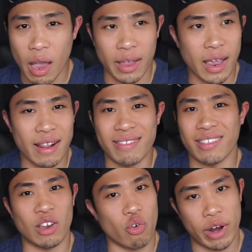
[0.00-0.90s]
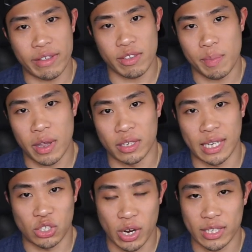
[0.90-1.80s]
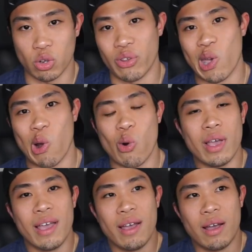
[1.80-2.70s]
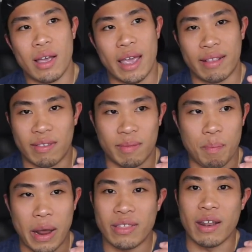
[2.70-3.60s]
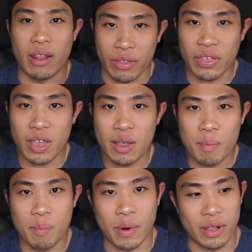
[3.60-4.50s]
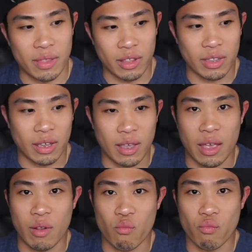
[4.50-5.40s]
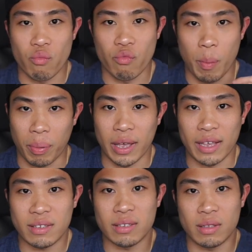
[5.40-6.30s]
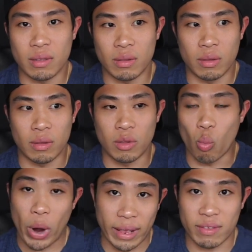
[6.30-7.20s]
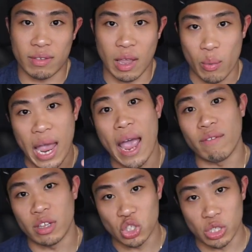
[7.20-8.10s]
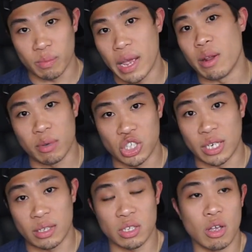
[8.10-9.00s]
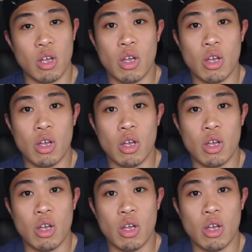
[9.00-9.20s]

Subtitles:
Again, it's nothing crazy because, as you guys all know, it's better than nothing, but nothing can replace the weights that we have in the gym and the machines.